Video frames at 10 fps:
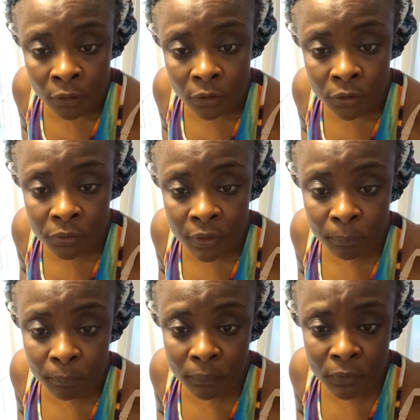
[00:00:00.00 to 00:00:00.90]
You
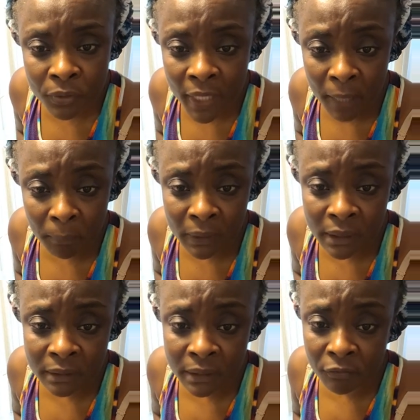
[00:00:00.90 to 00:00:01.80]
can you can't
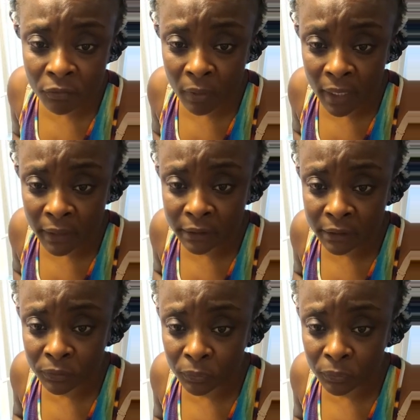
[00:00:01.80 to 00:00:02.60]
please everyone in this